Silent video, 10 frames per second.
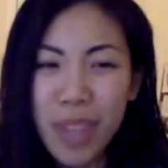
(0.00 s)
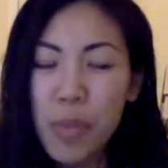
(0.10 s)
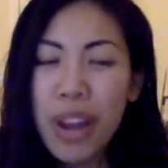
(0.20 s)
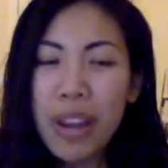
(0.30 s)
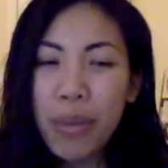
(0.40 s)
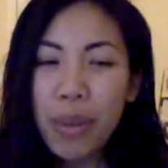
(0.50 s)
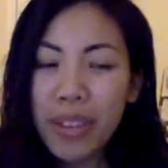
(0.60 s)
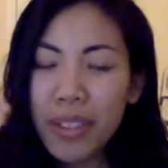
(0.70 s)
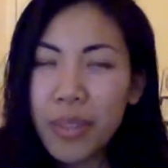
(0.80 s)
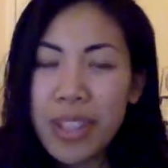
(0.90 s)

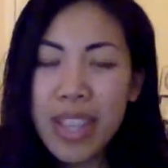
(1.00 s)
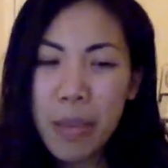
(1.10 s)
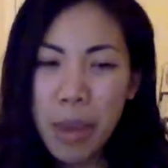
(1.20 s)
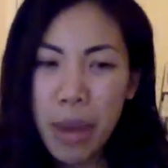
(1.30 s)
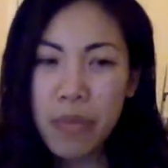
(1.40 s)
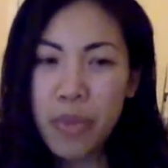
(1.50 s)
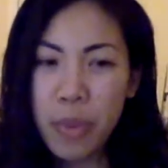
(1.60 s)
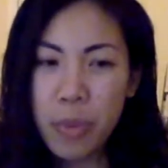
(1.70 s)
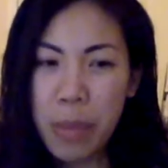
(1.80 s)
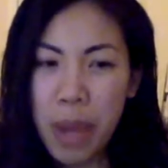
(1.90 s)
What's coming up
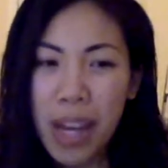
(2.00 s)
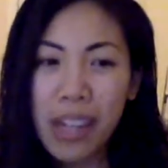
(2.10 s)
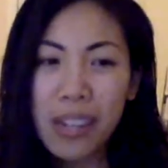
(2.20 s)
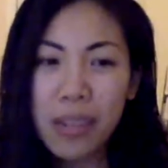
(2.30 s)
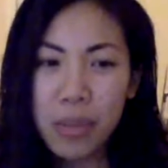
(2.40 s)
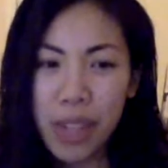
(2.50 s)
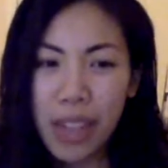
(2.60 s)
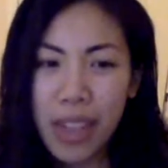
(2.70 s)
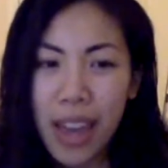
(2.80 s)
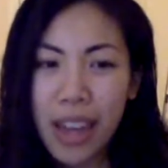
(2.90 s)
for my mind
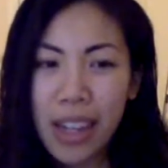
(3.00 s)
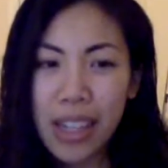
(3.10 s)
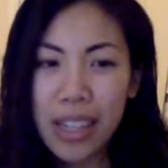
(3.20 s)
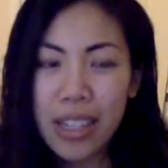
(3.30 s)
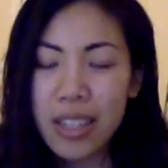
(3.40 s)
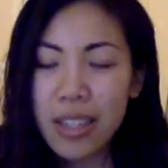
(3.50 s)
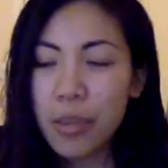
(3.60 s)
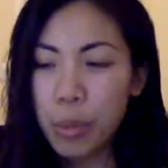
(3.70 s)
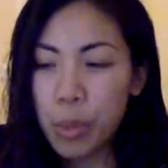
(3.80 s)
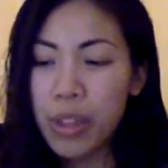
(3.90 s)
reading that is
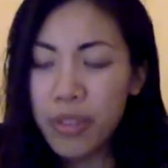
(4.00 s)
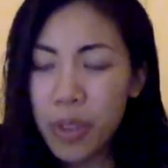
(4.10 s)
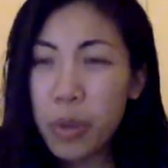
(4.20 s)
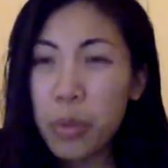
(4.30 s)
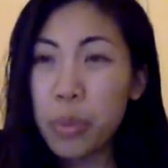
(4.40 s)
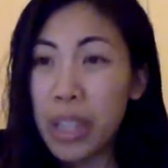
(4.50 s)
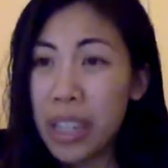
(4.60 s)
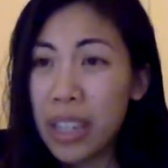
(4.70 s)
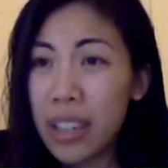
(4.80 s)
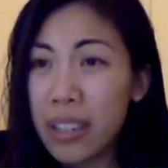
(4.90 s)
when we feel
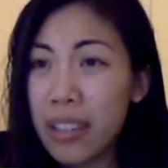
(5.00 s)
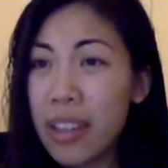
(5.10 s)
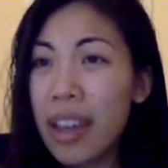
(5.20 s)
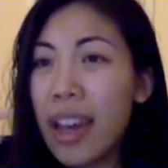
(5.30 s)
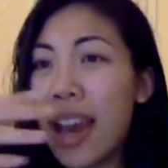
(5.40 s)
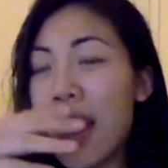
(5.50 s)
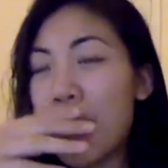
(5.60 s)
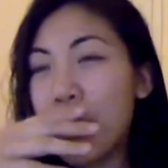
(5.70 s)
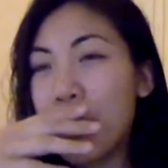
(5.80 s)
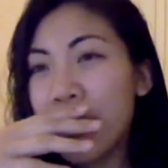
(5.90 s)
weak
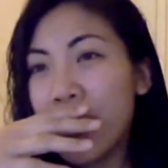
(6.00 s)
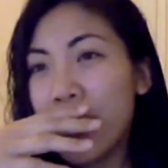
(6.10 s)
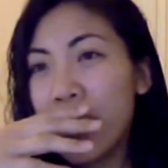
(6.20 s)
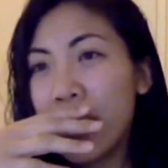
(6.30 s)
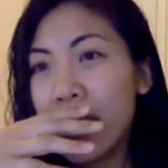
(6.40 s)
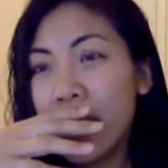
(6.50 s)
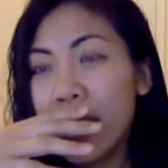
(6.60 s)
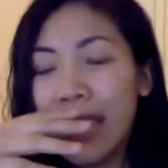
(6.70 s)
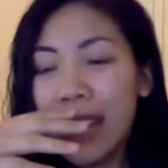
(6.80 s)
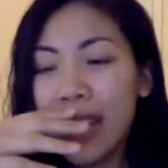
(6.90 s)
and we
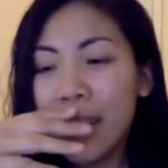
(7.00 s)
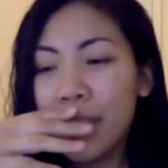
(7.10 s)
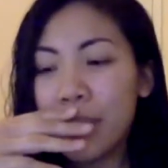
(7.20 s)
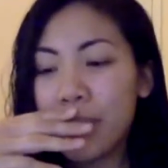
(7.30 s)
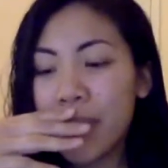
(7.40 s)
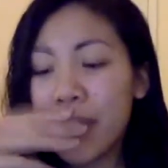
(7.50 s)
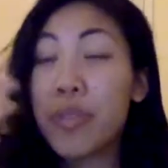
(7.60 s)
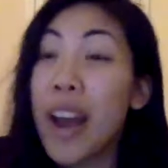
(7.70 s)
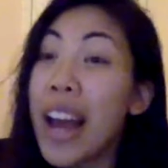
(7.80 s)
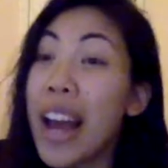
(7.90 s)
feel
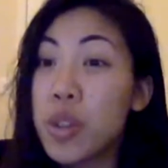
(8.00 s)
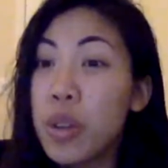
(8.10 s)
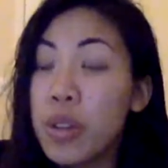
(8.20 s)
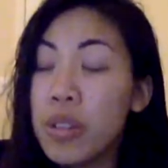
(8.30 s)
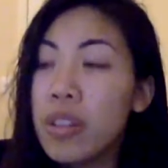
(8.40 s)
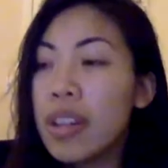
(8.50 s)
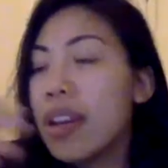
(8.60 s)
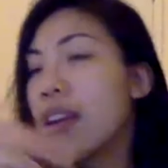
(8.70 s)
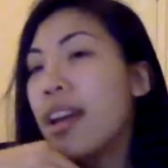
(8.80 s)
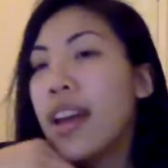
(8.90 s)
fragile,
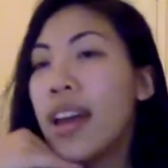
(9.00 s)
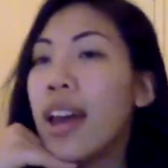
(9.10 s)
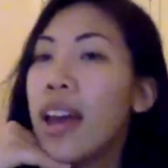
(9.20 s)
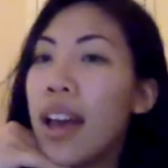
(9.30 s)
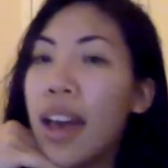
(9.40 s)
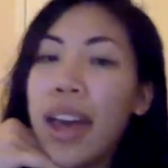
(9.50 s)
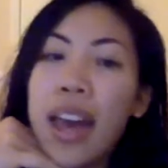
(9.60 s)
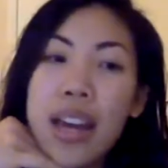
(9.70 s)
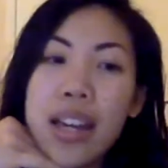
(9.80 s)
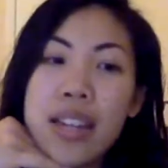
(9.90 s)

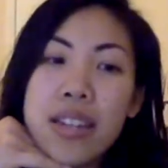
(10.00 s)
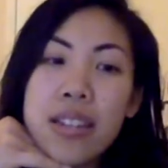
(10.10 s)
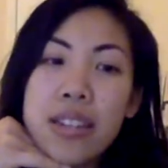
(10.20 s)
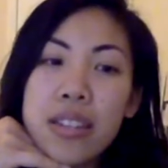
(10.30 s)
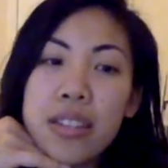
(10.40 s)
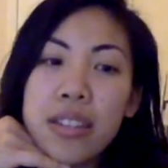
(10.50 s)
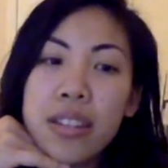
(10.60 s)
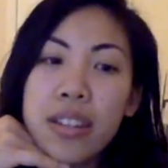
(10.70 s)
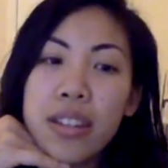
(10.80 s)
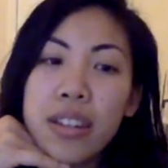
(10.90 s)
and
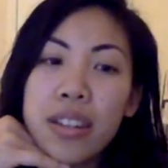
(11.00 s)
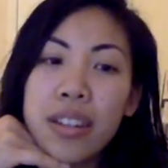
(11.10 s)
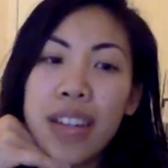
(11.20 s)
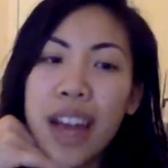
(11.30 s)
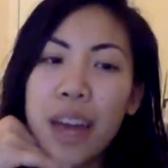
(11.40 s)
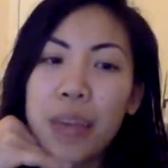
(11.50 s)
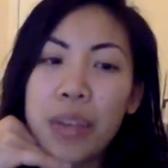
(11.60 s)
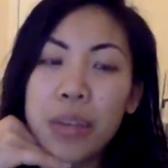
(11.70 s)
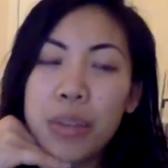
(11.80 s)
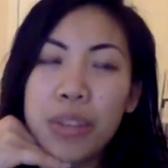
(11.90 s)

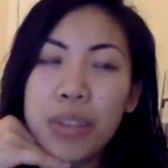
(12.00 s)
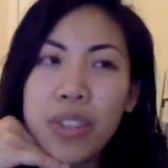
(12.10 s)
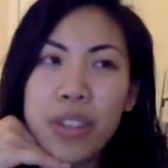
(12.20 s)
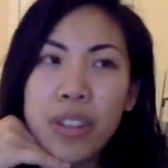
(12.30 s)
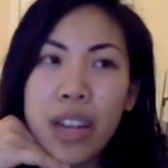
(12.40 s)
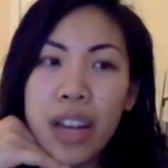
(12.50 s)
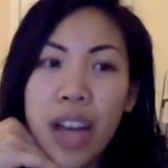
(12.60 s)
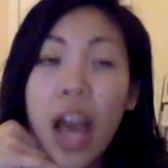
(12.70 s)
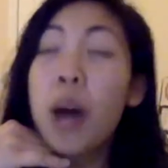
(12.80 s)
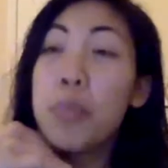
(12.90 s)
we feel
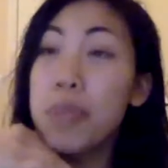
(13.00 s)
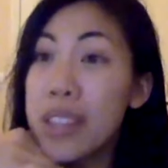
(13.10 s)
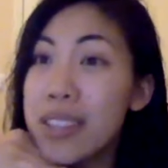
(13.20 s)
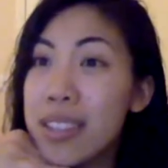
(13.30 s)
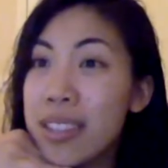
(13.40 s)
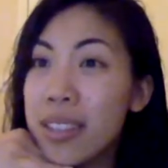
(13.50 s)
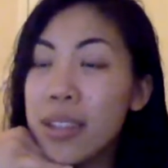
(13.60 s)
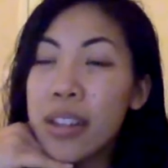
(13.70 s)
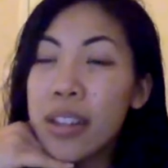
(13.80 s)
helpless.